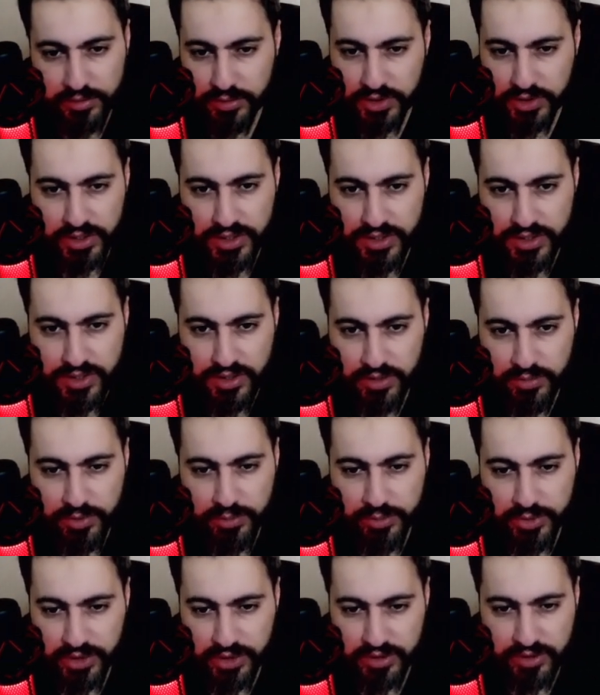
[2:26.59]
Because
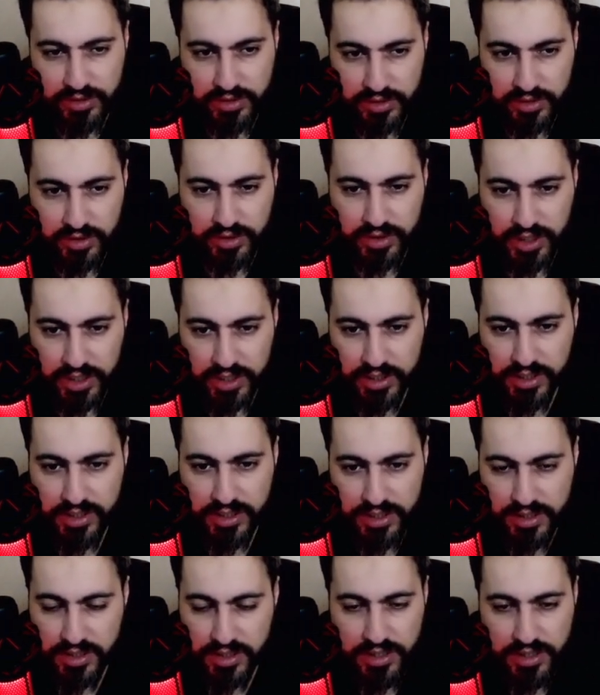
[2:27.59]
remember, okay,
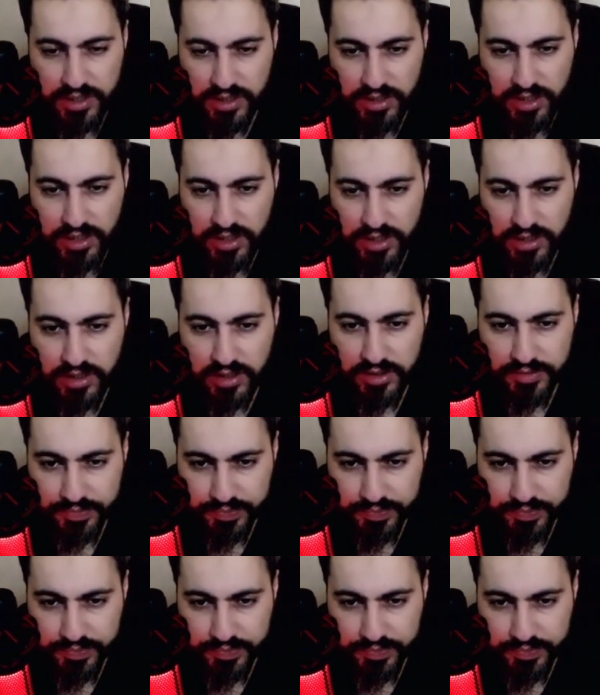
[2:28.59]
he's just